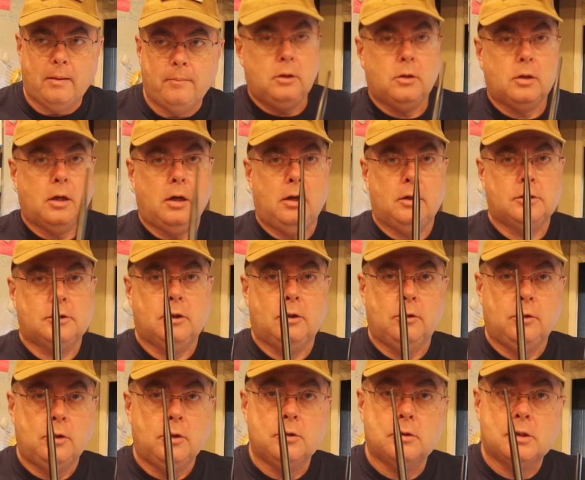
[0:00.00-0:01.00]
You can also
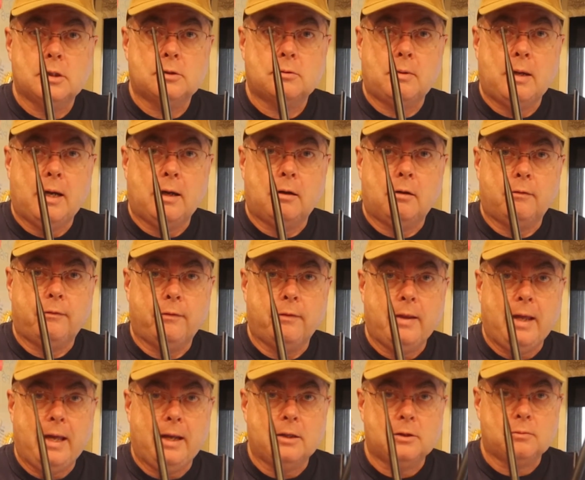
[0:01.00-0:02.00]
use this router for
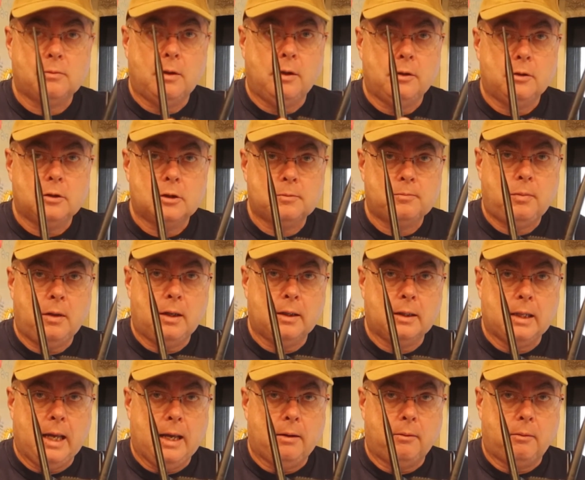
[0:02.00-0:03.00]
that as well. You can just plug
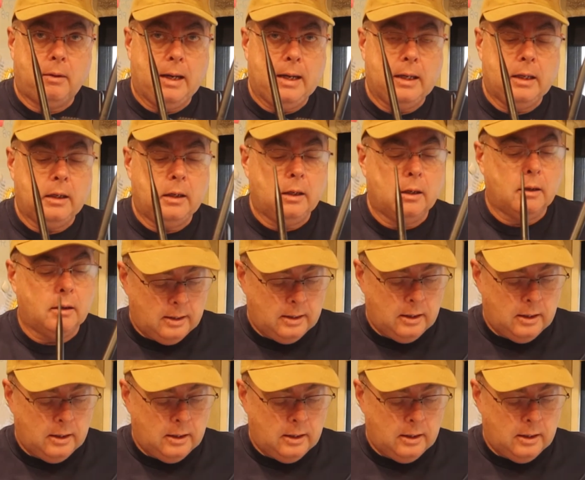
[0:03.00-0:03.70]
that right in here.